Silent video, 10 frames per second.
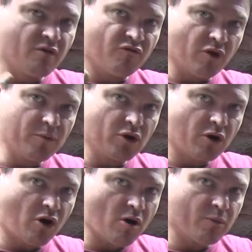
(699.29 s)
from your
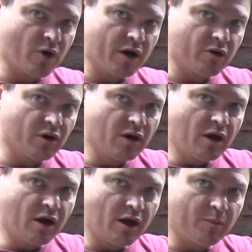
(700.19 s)
carburetor
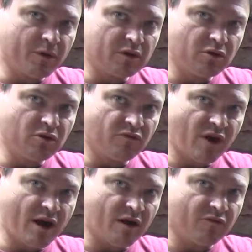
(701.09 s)
up into the
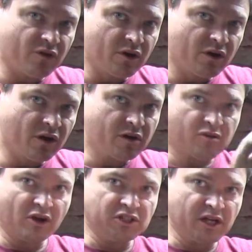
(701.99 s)
valve, a
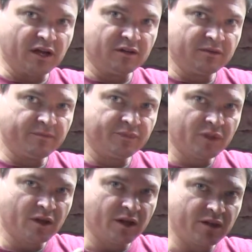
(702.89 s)
straight shot,
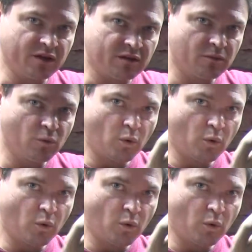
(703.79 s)
like this.